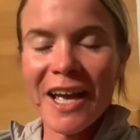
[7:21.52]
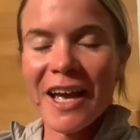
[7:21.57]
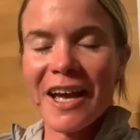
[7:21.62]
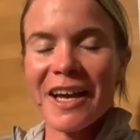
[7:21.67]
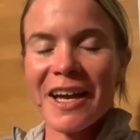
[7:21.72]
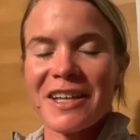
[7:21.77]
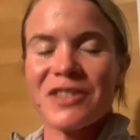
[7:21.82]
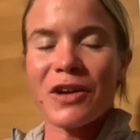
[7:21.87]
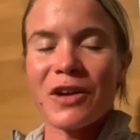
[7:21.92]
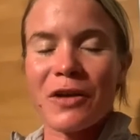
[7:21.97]

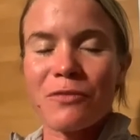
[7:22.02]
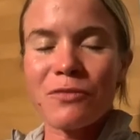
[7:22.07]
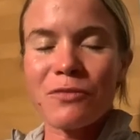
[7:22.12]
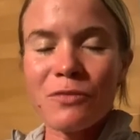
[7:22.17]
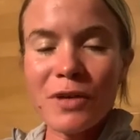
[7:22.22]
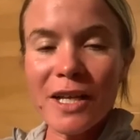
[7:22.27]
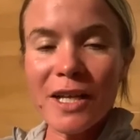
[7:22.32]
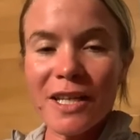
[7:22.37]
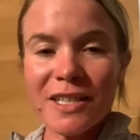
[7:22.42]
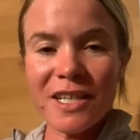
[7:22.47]
And so I
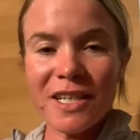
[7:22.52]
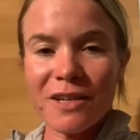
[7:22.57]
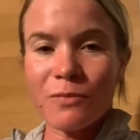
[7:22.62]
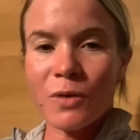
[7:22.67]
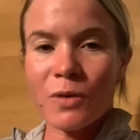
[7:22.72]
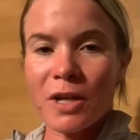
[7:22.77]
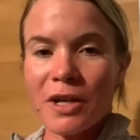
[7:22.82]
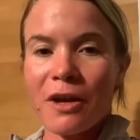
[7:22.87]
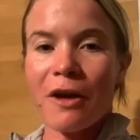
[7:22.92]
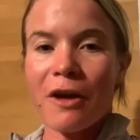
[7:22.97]
really didn't
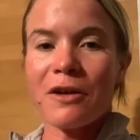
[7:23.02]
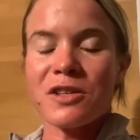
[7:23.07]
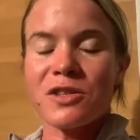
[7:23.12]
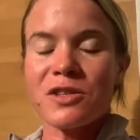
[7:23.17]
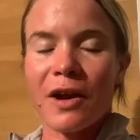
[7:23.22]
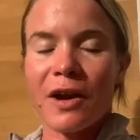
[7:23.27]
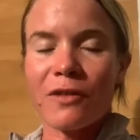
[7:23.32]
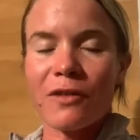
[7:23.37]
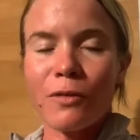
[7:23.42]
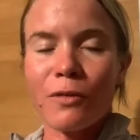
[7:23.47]
want to go. So
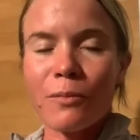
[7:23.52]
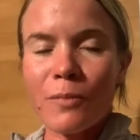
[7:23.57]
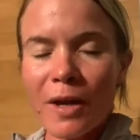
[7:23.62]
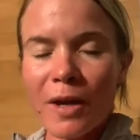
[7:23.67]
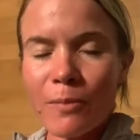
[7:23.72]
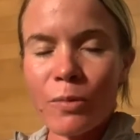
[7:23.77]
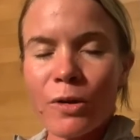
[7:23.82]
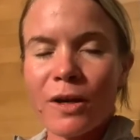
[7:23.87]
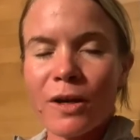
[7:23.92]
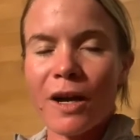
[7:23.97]
I
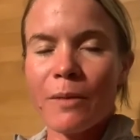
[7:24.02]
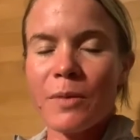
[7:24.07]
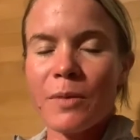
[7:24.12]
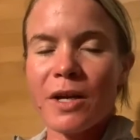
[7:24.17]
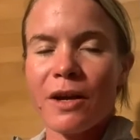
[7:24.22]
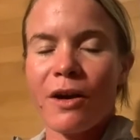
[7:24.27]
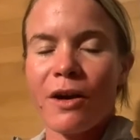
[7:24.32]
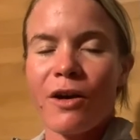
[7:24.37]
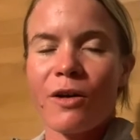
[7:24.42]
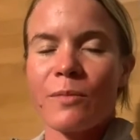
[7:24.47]
remember coming
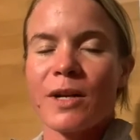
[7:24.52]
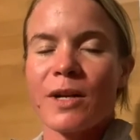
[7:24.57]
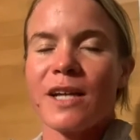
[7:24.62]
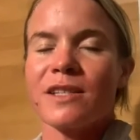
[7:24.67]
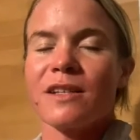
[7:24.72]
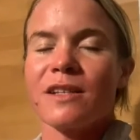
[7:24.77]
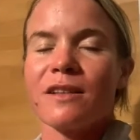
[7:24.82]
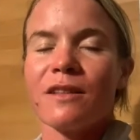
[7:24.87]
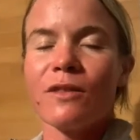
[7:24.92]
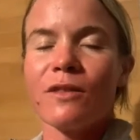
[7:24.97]
home and I
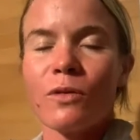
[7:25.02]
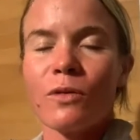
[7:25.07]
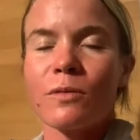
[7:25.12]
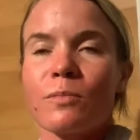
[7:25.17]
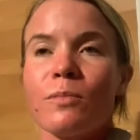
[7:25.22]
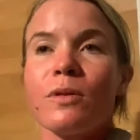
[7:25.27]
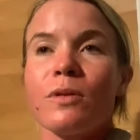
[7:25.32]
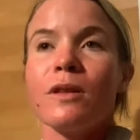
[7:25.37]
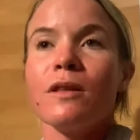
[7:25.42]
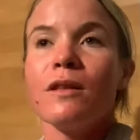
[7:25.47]
said, Lord,
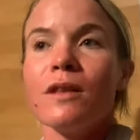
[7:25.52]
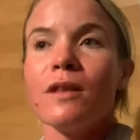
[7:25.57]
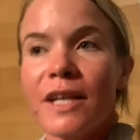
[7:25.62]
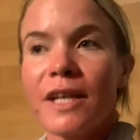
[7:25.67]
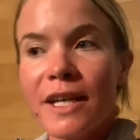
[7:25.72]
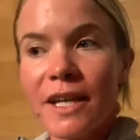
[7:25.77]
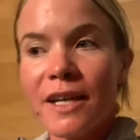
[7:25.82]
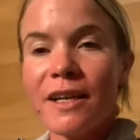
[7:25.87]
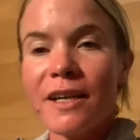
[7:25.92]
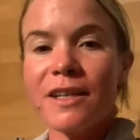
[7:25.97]

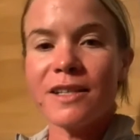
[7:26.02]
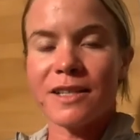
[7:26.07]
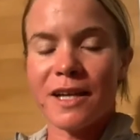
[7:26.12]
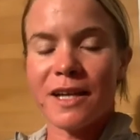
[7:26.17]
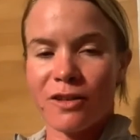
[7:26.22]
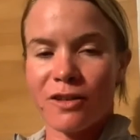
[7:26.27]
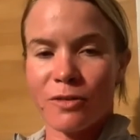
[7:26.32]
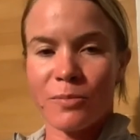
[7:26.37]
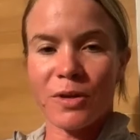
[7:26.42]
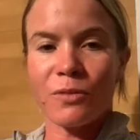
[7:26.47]
please let there
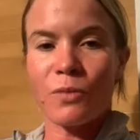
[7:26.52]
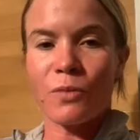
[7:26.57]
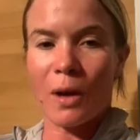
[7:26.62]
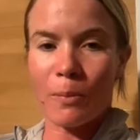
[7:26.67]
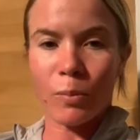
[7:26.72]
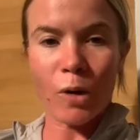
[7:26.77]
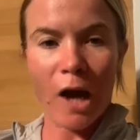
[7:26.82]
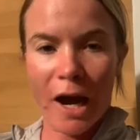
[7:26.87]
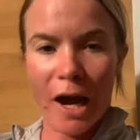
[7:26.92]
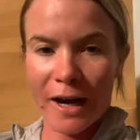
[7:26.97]
be one
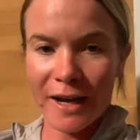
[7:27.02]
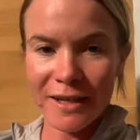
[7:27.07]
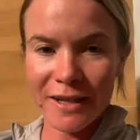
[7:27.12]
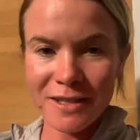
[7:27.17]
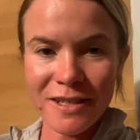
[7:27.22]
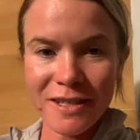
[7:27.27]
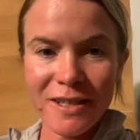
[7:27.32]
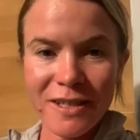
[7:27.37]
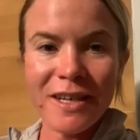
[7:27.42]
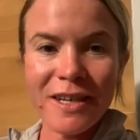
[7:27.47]
product
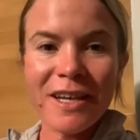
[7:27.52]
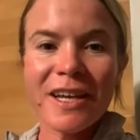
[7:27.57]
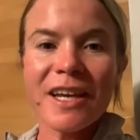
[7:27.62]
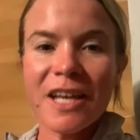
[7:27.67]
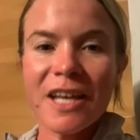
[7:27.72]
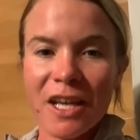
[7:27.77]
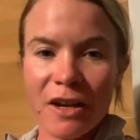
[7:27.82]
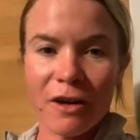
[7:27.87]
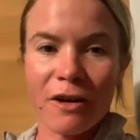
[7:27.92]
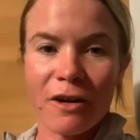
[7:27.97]

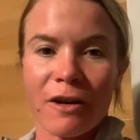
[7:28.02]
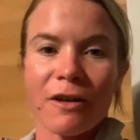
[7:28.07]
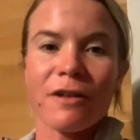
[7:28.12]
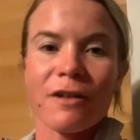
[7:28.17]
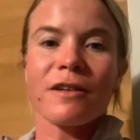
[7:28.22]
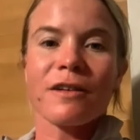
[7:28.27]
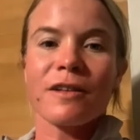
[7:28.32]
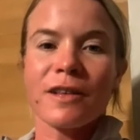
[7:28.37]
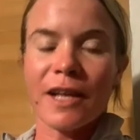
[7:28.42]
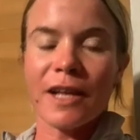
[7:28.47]
here
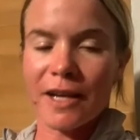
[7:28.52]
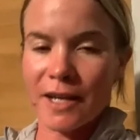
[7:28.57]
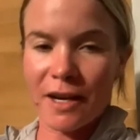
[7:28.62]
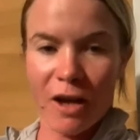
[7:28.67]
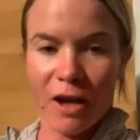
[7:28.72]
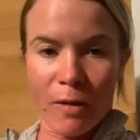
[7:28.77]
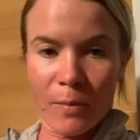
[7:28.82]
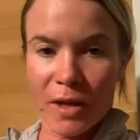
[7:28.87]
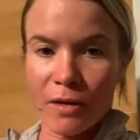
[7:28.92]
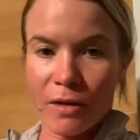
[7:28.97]
that can
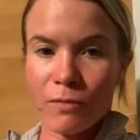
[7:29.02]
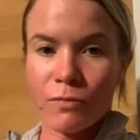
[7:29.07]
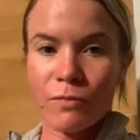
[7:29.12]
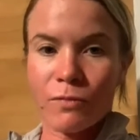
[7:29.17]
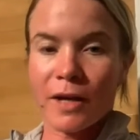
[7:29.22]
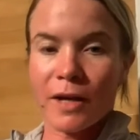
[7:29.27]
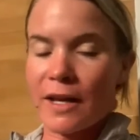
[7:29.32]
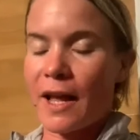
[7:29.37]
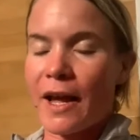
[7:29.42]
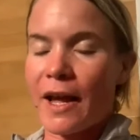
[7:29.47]
help me.
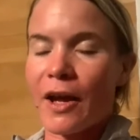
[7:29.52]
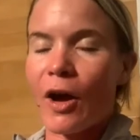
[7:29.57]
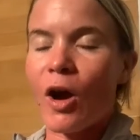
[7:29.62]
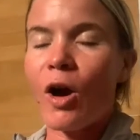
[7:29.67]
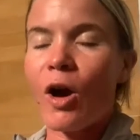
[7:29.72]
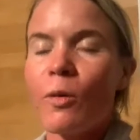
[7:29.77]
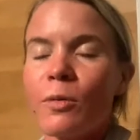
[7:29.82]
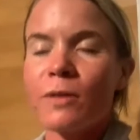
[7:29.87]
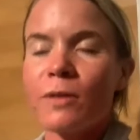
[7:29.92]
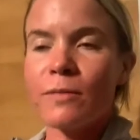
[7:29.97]
And I
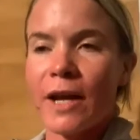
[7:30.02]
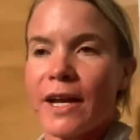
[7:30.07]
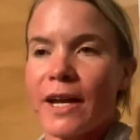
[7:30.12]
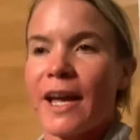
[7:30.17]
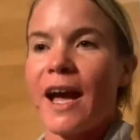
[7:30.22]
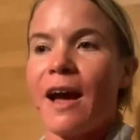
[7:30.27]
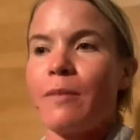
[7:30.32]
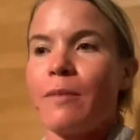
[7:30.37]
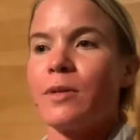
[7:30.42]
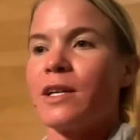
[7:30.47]
opened my
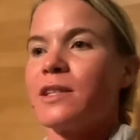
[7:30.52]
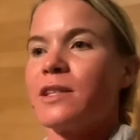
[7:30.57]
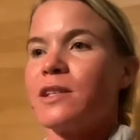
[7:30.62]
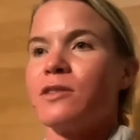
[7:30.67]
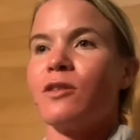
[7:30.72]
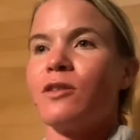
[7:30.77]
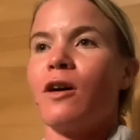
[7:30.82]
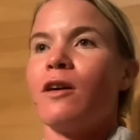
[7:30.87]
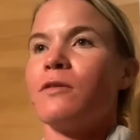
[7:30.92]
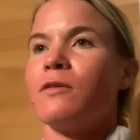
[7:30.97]
cabinets, and
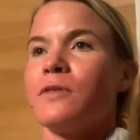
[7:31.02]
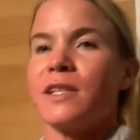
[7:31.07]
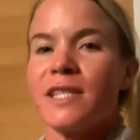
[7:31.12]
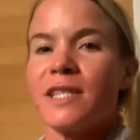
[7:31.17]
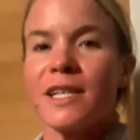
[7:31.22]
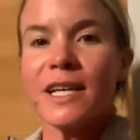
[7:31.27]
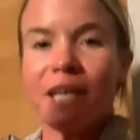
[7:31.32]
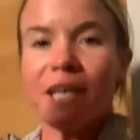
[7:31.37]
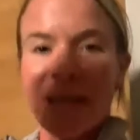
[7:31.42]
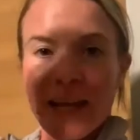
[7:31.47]
y'all, it was
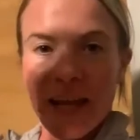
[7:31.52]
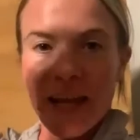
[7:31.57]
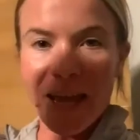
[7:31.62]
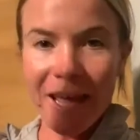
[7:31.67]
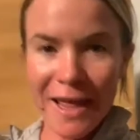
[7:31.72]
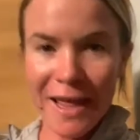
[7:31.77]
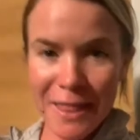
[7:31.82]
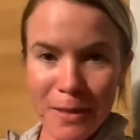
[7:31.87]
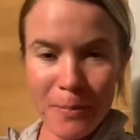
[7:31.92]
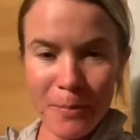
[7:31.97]

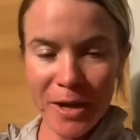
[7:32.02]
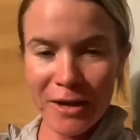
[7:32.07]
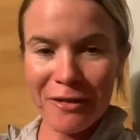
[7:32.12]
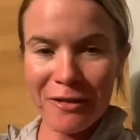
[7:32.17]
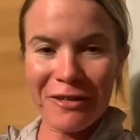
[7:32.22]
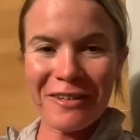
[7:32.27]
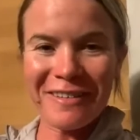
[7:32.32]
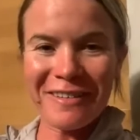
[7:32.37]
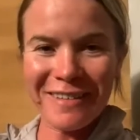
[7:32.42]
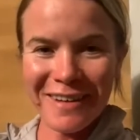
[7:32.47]
in the
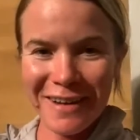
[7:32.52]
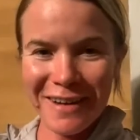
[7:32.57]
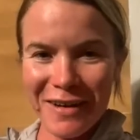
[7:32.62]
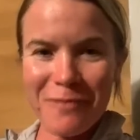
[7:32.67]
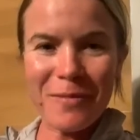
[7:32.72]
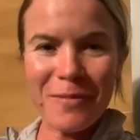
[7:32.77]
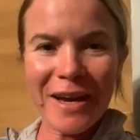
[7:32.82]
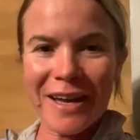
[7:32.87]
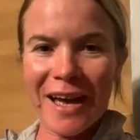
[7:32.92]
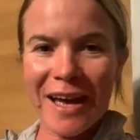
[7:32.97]
middle of
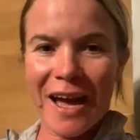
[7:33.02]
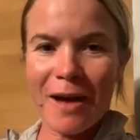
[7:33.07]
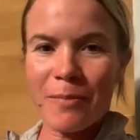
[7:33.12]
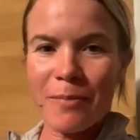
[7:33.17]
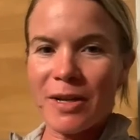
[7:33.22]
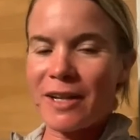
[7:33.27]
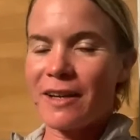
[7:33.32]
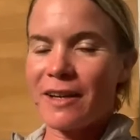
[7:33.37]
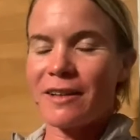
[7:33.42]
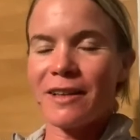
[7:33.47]
my
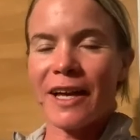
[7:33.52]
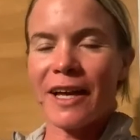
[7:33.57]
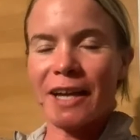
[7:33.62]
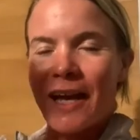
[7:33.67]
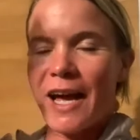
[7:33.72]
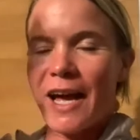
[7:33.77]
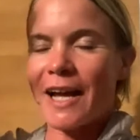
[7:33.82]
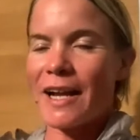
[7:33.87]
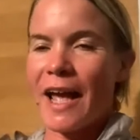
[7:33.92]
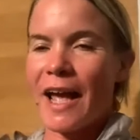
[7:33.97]
cabinet, like it
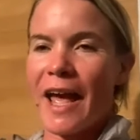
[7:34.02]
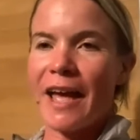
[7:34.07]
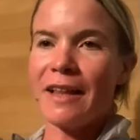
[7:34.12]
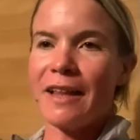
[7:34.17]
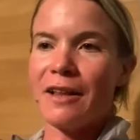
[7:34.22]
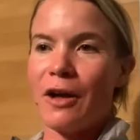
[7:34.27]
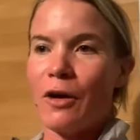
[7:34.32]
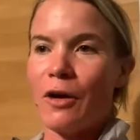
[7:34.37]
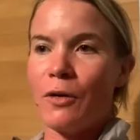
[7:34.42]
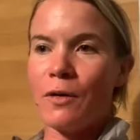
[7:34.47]
had a
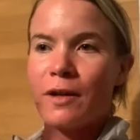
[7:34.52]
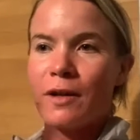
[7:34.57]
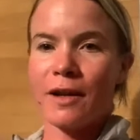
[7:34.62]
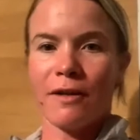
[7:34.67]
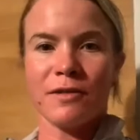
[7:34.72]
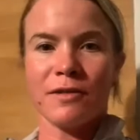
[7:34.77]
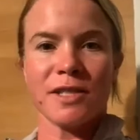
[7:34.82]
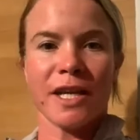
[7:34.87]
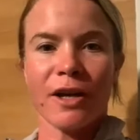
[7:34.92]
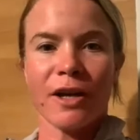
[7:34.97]
halo. And I
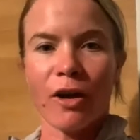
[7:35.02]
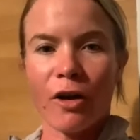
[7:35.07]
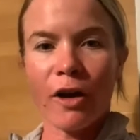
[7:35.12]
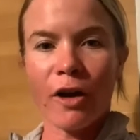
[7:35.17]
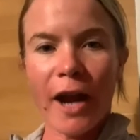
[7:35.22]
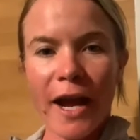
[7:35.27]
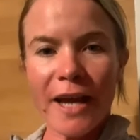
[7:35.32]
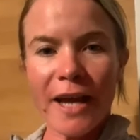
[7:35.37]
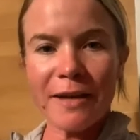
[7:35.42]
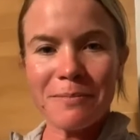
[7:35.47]
was like, all
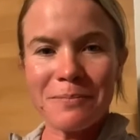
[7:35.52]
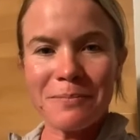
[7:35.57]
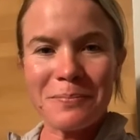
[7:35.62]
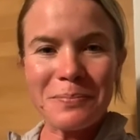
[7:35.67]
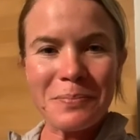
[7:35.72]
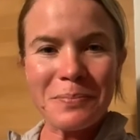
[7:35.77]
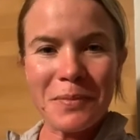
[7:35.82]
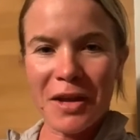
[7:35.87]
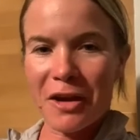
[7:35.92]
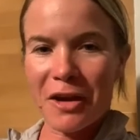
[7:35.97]
right,
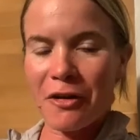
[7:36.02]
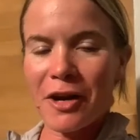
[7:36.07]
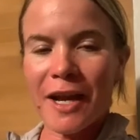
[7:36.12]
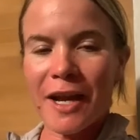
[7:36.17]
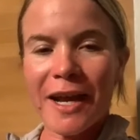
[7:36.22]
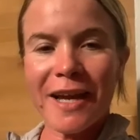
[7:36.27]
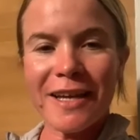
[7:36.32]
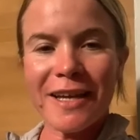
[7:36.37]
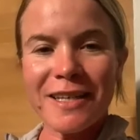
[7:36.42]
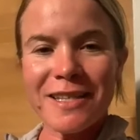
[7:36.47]
here it
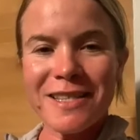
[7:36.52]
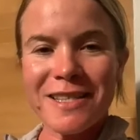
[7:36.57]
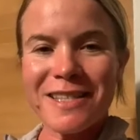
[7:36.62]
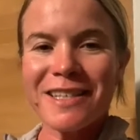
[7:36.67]
is.